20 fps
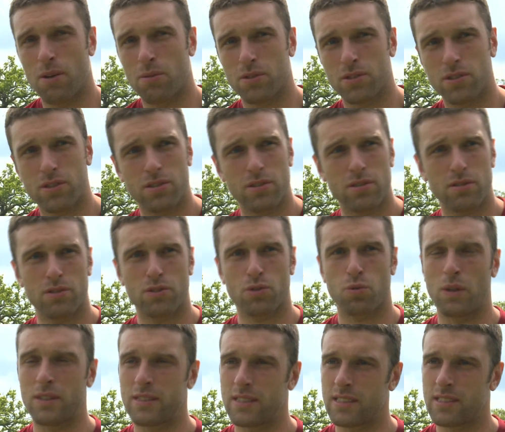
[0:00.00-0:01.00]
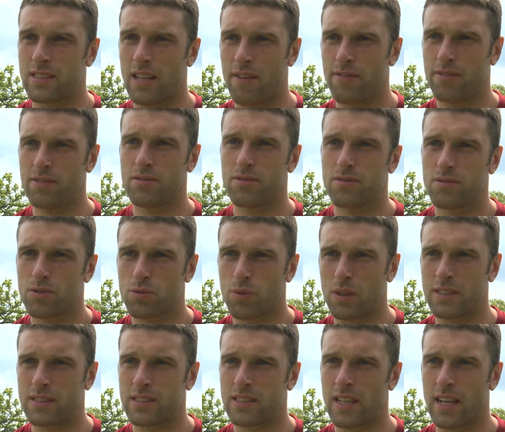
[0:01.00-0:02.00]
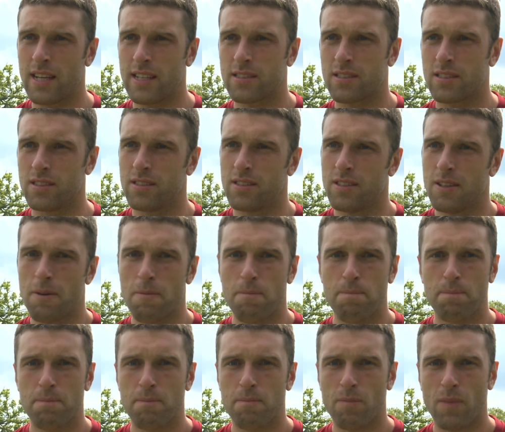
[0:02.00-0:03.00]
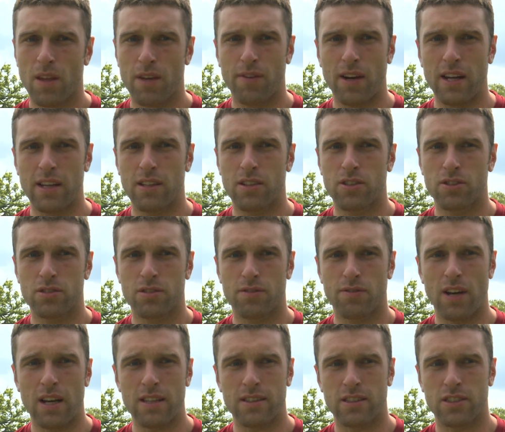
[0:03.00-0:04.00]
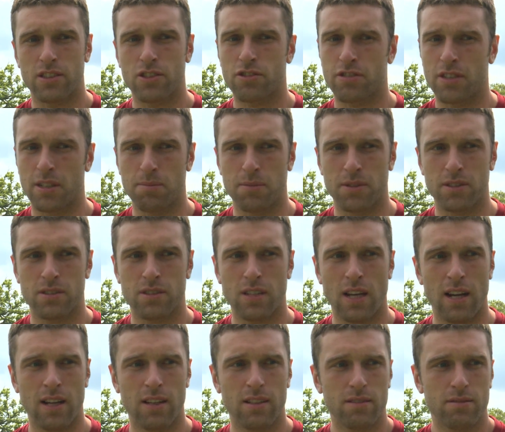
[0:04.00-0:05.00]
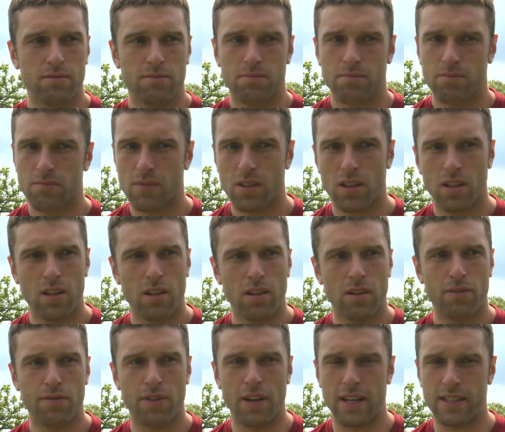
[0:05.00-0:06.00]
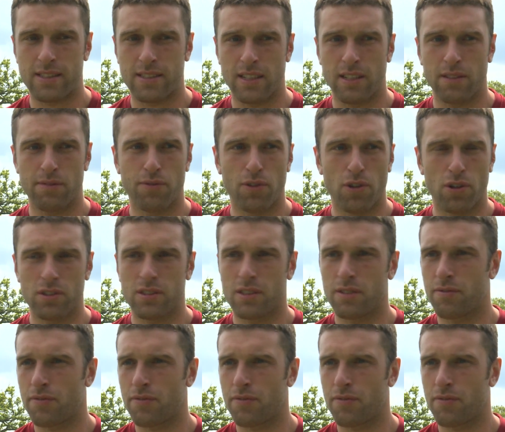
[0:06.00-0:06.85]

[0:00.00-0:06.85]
was 27, 28, and if I could have had the treatment at 13, 14,